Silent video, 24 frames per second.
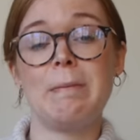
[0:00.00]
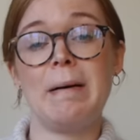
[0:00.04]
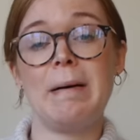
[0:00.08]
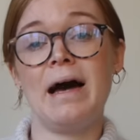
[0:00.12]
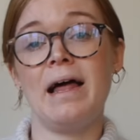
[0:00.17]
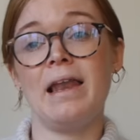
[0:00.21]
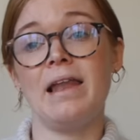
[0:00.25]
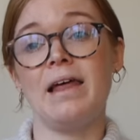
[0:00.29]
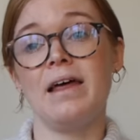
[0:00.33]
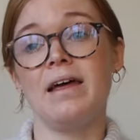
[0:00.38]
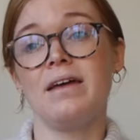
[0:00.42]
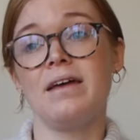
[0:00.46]

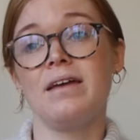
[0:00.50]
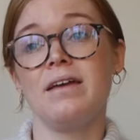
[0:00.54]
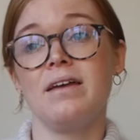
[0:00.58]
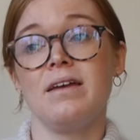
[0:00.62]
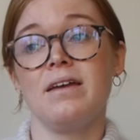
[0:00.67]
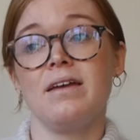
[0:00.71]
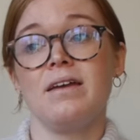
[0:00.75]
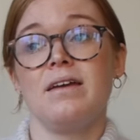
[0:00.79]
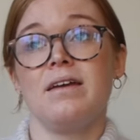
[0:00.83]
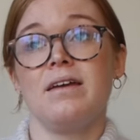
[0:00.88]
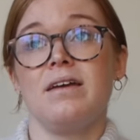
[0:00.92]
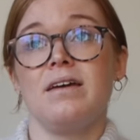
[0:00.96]
palette.
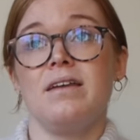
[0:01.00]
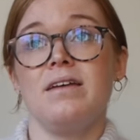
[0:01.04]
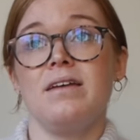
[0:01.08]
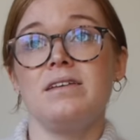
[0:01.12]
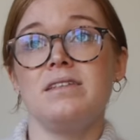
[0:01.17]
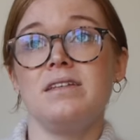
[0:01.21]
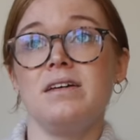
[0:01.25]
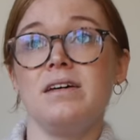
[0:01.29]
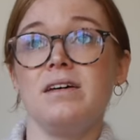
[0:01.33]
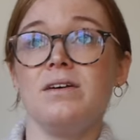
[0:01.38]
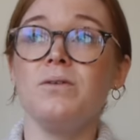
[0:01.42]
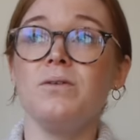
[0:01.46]
I
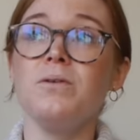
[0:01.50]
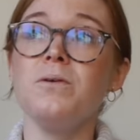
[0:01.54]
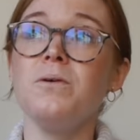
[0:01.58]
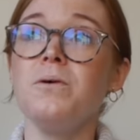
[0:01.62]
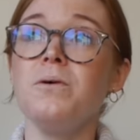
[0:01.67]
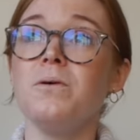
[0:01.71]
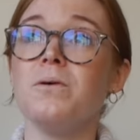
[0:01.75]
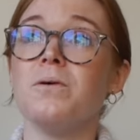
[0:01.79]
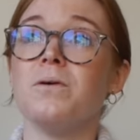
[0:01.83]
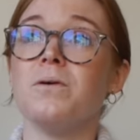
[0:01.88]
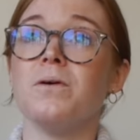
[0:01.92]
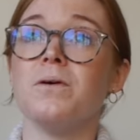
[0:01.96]
was like,
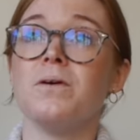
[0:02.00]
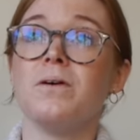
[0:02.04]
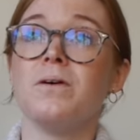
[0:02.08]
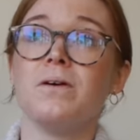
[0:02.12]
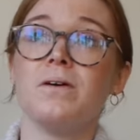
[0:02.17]
ooh,